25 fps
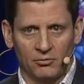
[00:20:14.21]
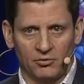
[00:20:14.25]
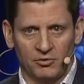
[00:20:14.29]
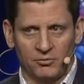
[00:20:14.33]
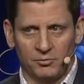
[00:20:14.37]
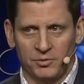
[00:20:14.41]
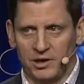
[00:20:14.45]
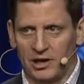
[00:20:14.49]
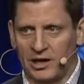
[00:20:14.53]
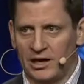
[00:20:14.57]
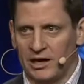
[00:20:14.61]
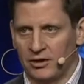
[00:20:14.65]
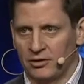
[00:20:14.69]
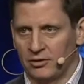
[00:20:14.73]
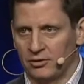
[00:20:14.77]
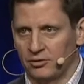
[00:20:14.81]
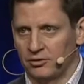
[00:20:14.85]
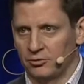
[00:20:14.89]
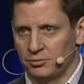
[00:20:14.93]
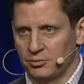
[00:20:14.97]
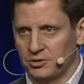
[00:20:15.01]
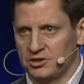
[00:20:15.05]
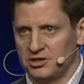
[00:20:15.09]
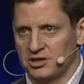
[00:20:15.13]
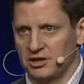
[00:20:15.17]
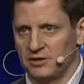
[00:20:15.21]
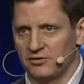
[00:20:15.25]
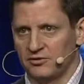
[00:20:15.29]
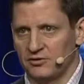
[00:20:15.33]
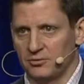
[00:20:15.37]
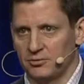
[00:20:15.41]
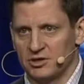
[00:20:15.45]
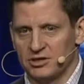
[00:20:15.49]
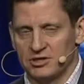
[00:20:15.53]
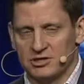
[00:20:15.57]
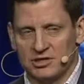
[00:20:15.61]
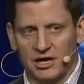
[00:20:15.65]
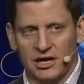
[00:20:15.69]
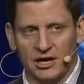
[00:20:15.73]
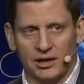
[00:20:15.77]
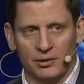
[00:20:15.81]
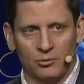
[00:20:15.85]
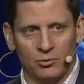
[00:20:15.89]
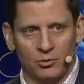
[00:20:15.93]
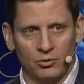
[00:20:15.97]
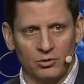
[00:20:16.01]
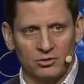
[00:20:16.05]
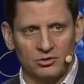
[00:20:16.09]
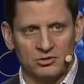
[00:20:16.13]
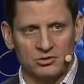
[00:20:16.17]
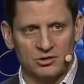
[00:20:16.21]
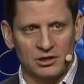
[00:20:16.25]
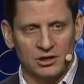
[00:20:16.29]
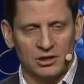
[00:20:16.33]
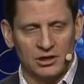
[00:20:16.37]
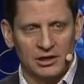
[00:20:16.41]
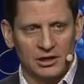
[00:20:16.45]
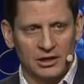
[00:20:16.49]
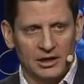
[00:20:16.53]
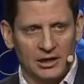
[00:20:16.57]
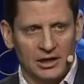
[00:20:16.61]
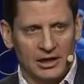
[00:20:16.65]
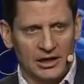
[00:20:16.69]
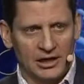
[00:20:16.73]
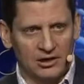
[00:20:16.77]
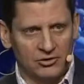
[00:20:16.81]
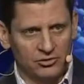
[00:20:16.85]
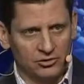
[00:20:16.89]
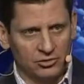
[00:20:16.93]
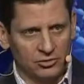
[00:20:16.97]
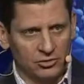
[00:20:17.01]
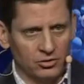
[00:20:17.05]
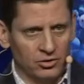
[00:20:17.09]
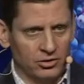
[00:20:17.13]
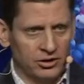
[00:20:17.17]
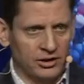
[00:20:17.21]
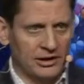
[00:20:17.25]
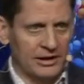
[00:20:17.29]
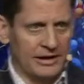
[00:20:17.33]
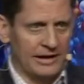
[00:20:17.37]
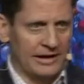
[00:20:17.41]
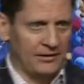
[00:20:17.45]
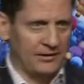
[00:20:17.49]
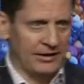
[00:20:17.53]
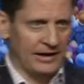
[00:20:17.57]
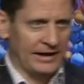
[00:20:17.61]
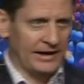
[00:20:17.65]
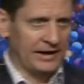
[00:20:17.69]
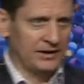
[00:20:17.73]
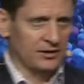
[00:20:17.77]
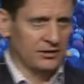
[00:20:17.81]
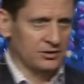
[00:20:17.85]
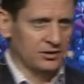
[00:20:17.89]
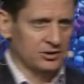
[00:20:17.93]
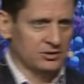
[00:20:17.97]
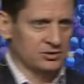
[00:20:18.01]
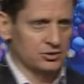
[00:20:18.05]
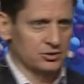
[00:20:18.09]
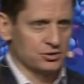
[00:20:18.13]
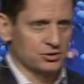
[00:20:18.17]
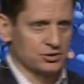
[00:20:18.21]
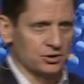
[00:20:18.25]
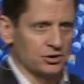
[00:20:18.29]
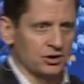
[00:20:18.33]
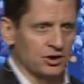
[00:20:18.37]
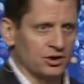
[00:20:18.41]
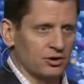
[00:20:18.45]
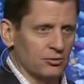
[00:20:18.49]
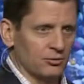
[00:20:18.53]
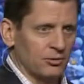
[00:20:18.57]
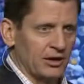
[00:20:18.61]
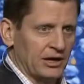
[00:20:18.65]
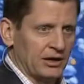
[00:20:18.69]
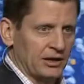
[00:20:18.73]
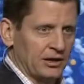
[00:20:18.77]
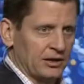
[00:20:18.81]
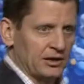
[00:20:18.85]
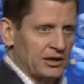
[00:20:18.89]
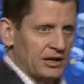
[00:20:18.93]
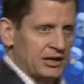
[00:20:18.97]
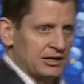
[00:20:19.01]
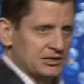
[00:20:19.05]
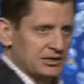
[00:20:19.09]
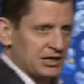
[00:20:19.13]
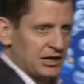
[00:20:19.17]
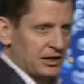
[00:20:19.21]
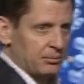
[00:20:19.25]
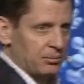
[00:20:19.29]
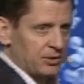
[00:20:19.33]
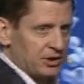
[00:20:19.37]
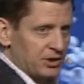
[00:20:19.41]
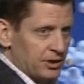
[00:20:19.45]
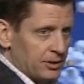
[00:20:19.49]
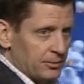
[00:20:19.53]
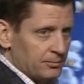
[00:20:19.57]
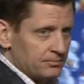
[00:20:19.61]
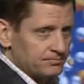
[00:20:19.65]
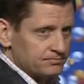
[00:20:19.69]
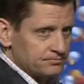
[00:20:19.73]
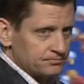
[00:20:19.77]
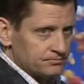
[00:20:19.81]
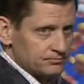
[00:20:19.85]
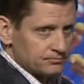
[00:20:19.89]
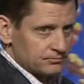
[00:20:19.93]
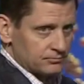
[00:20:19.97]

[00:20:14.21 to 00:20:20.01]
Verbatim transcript: We've been honored to receive some design awards. And as you look at how analysts are starting to recognize IBM,